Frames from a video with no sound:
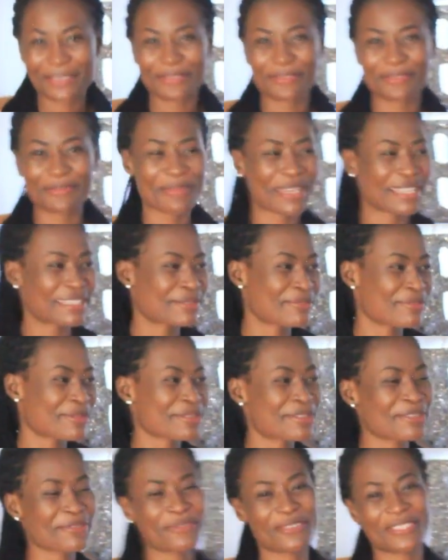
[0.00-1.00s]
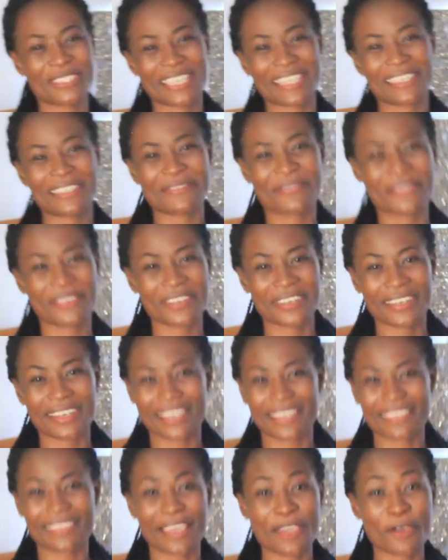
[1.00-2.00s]
You've met the beautiful
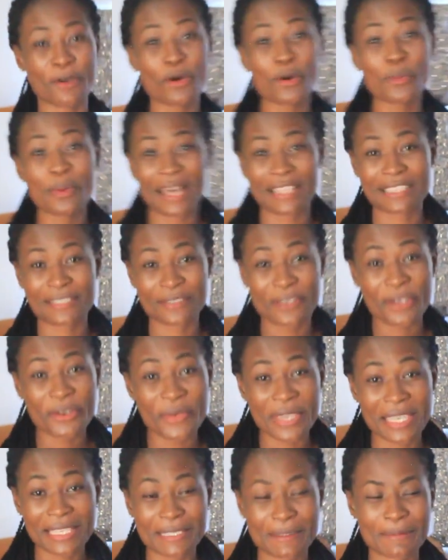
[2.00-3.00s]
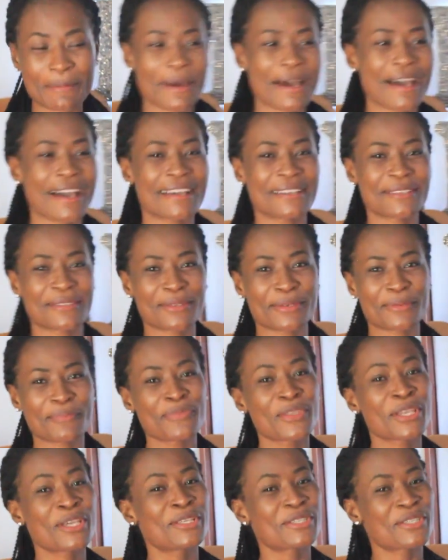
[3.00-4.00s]
Jennifer, and I hope her story inspires you.
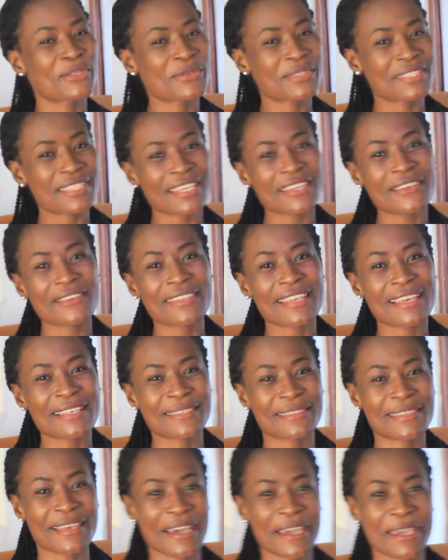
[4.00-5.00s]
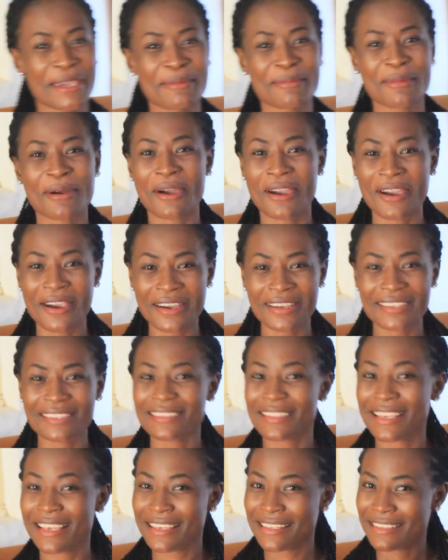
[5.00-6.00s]
So, see you next time
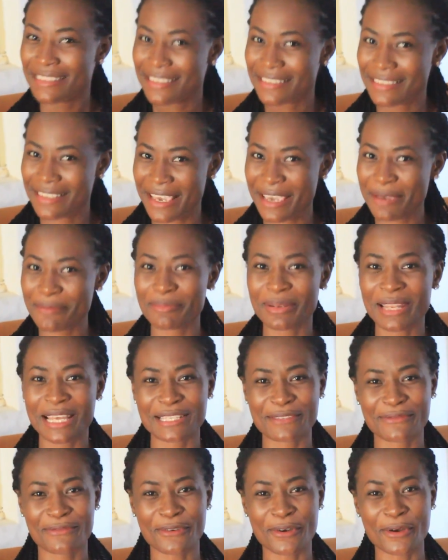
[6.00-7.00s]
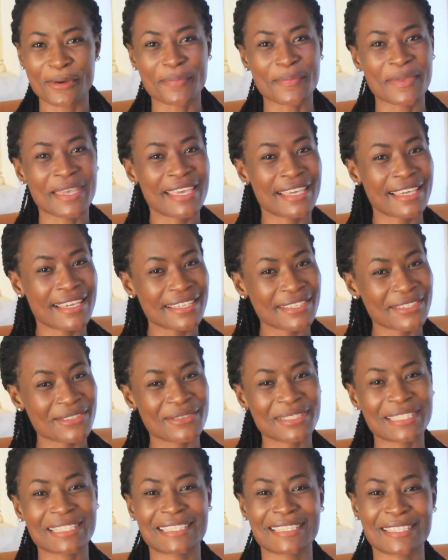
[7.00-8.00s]
on same platform,
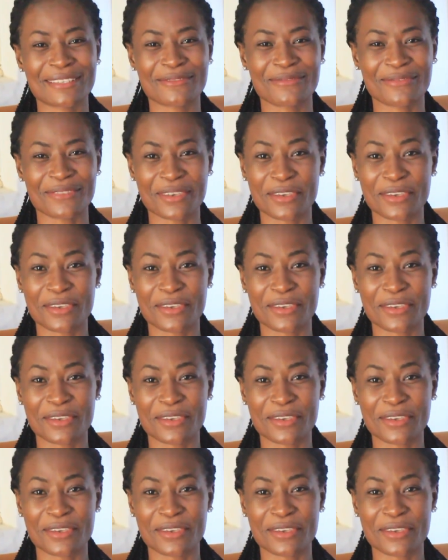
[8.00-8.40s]
History City.